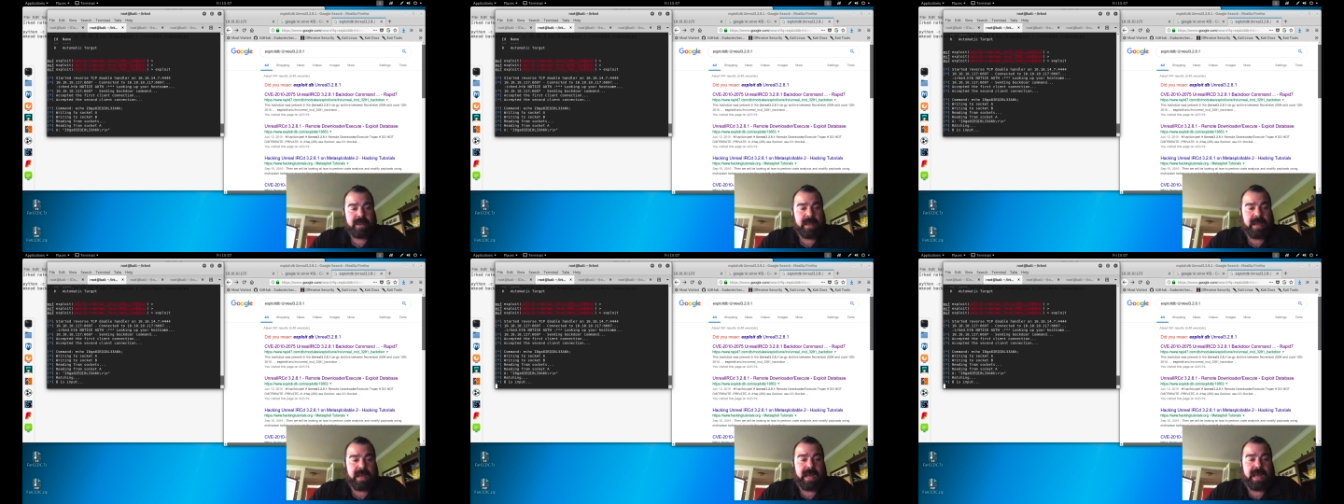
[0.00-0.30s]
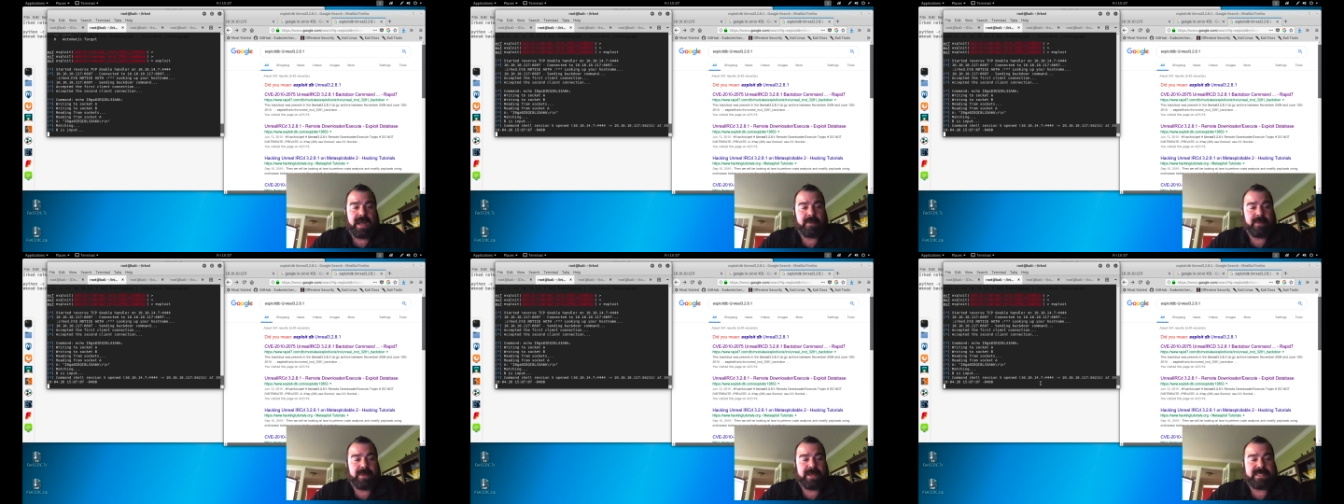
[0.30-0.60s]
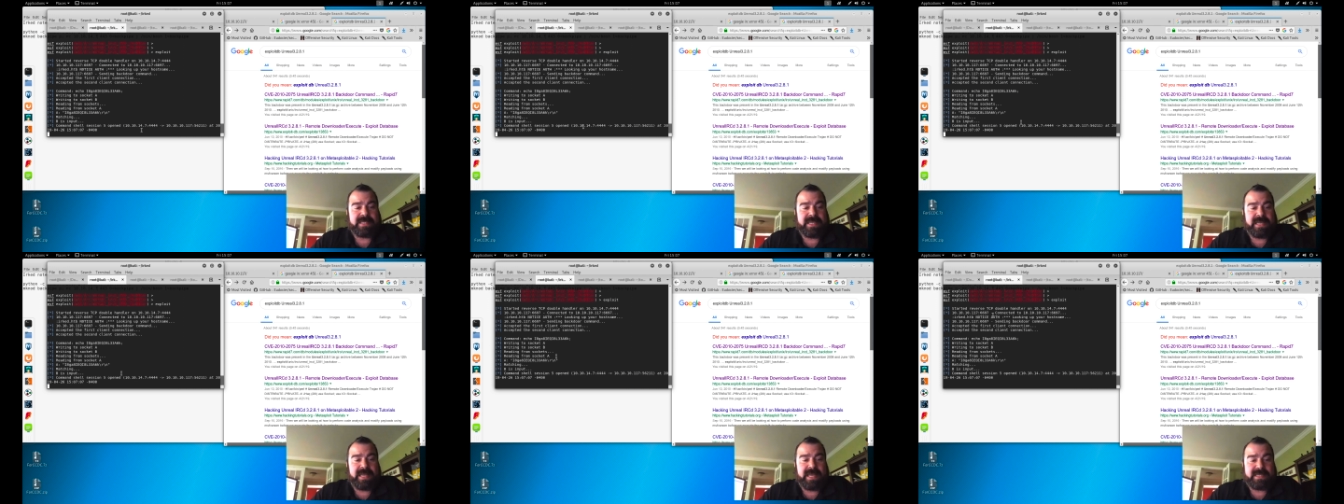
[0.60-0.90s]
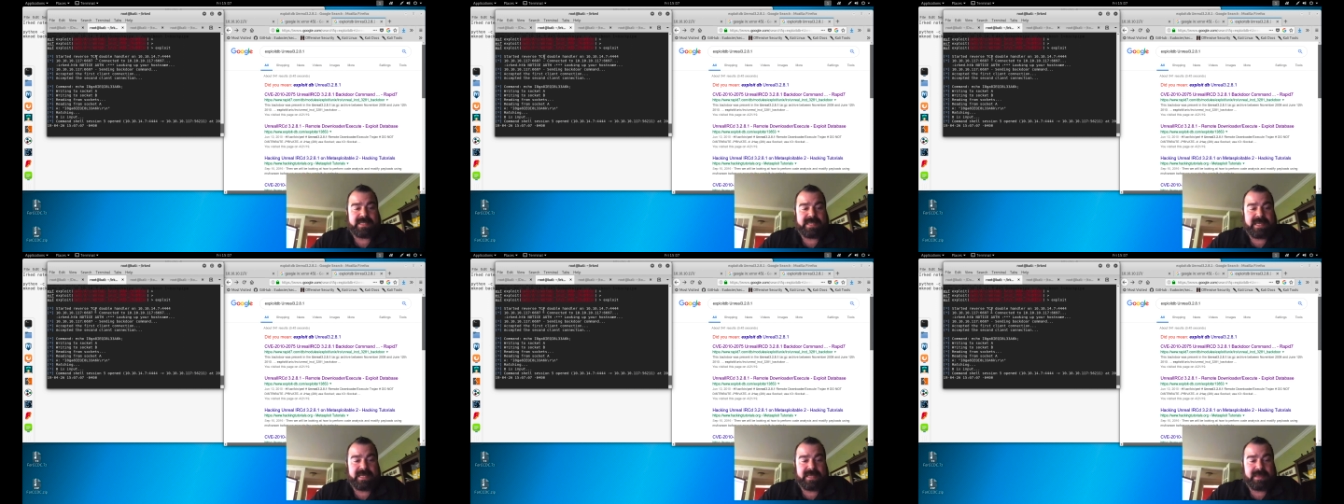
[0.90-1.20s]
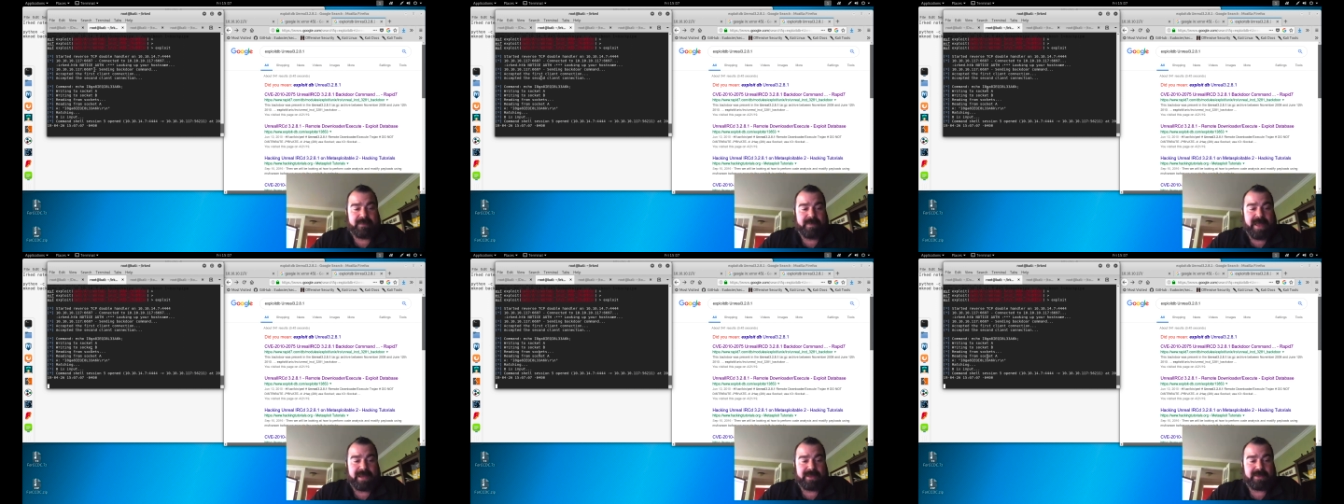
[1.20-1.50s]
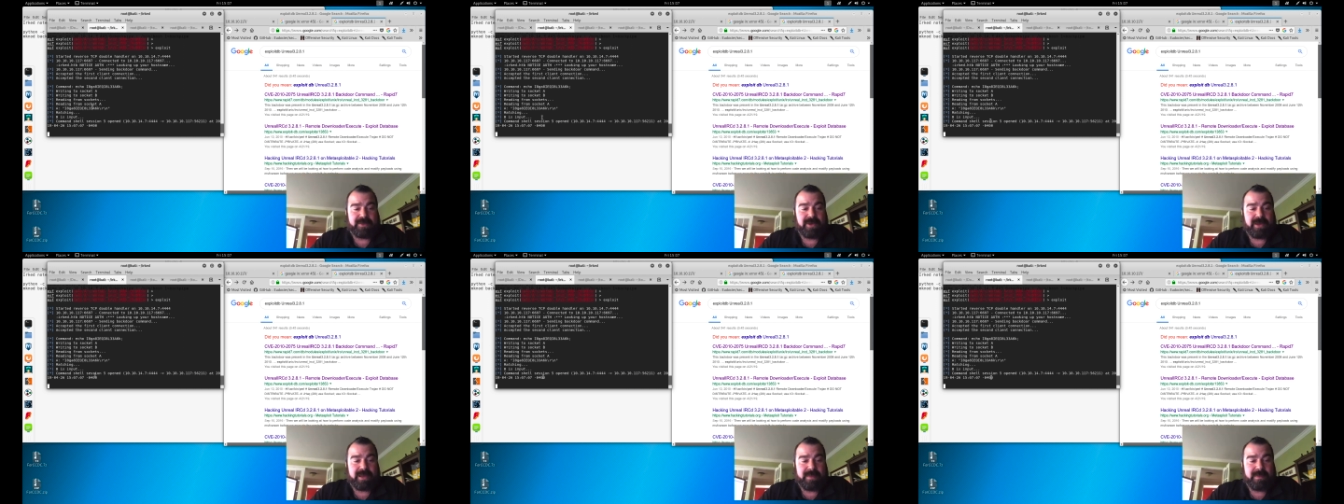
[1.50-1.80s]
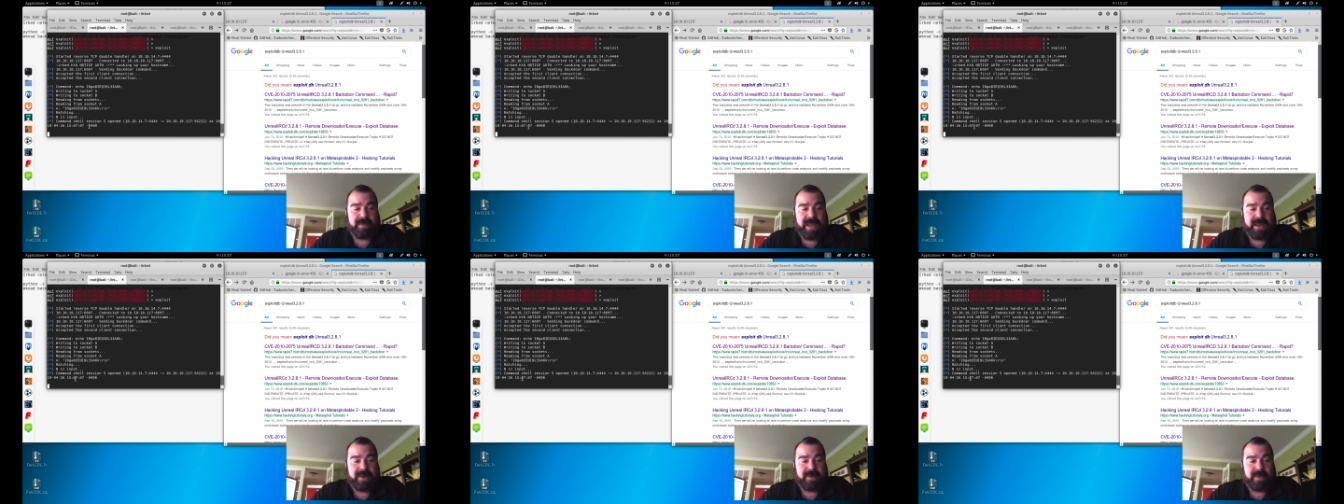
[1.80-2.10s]
We can see that I send the backdoor
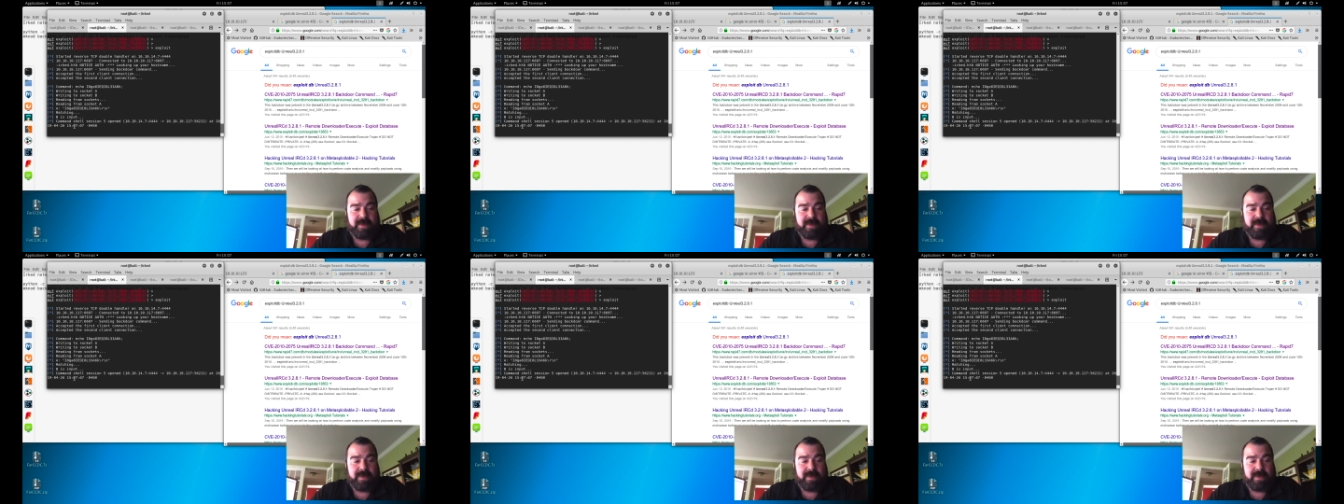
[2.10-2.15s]
command,